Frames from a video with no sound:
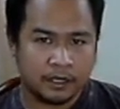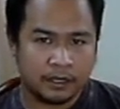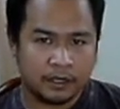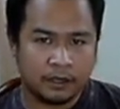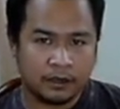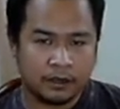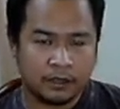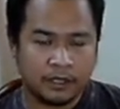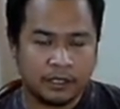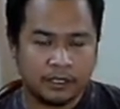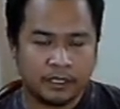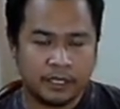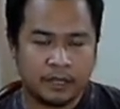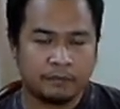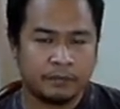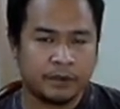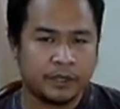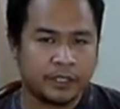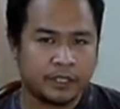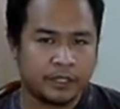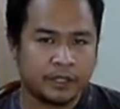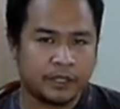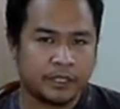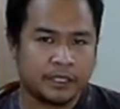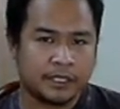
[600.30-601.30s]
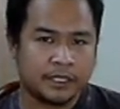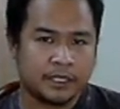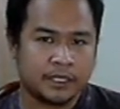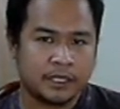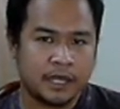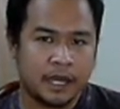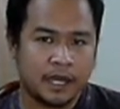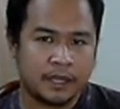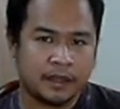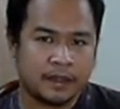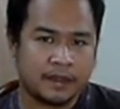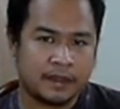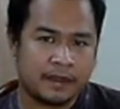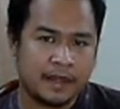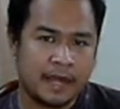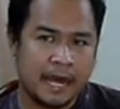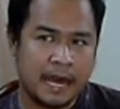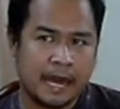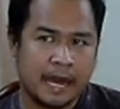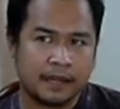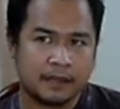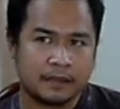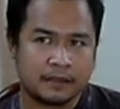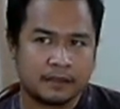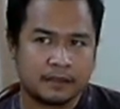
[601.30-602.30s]
or the temperature is not
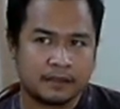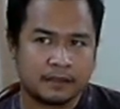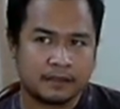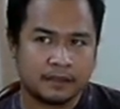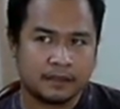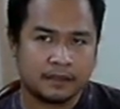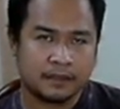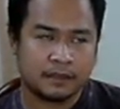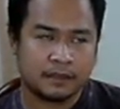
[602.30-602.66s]
that